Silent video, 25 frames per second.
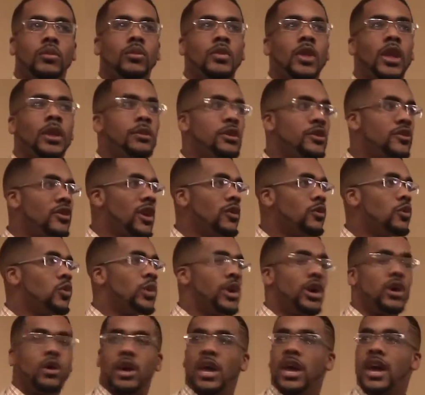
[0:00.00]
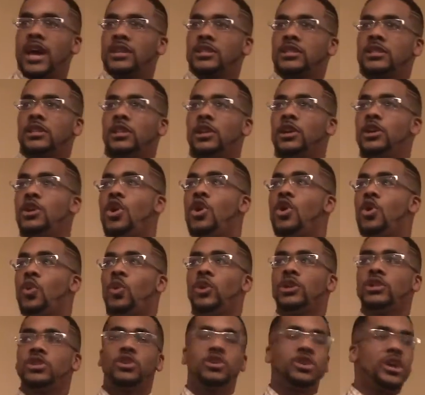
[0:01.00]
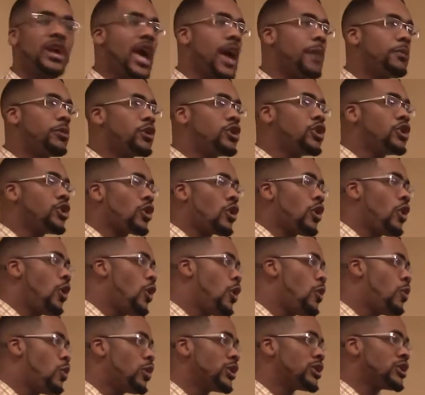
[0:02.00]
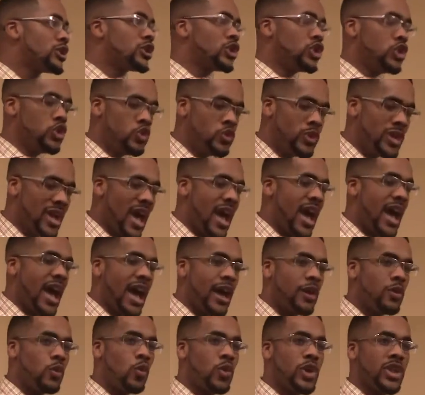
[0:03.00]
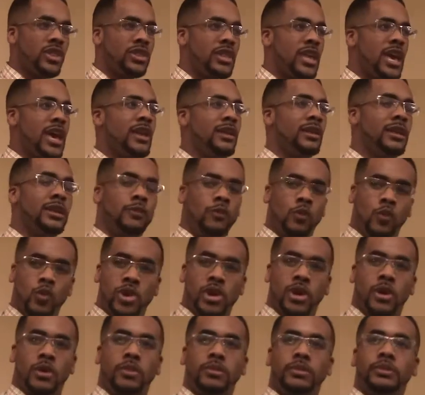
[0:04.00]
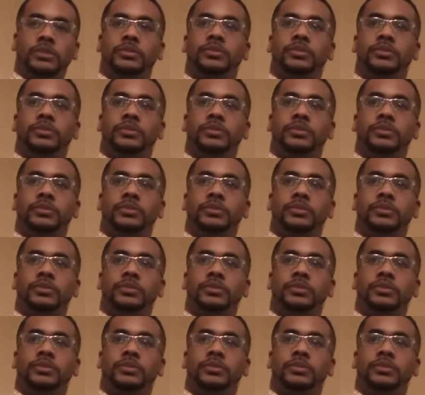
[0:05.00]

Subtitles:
How many of you have a will? Excellent. What's going to happen to your home once you die with that will?